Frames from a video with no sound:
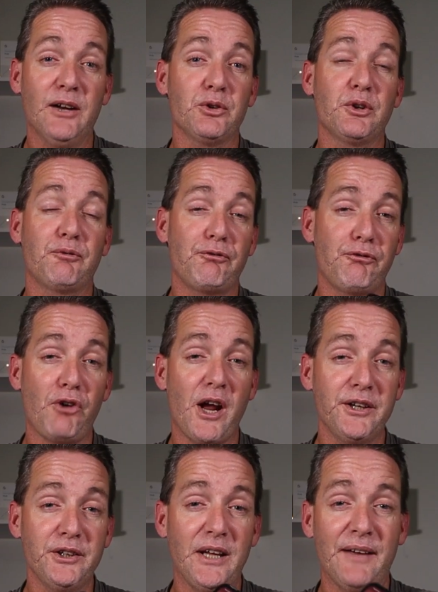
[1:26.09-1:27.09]
And on the
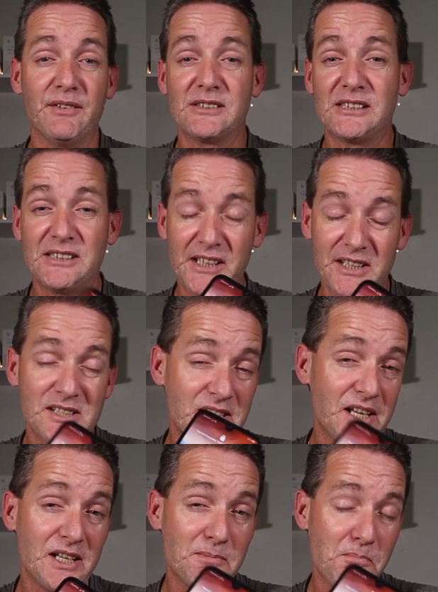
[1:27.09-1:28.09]
front you have a
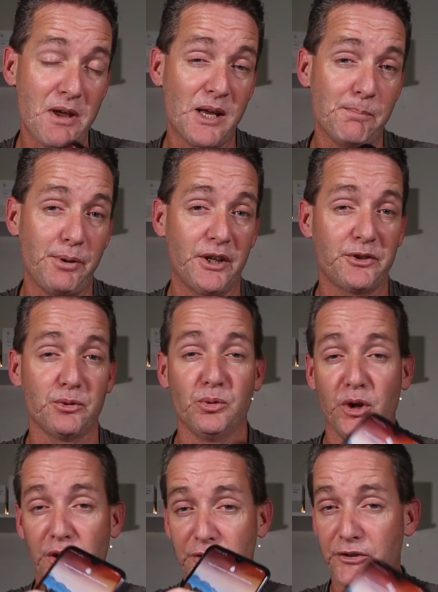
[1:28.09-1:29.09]
16
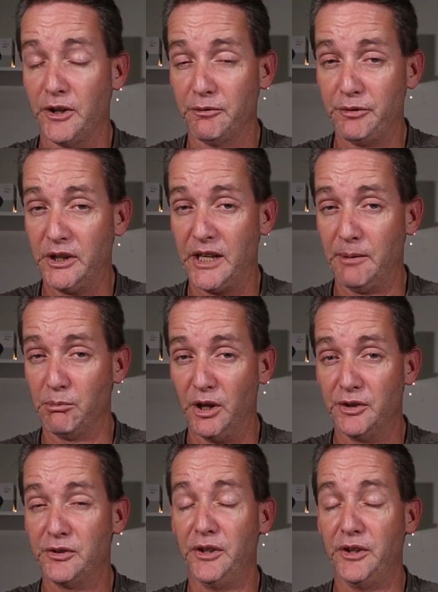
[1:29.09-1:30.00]
megapixel selfie camera.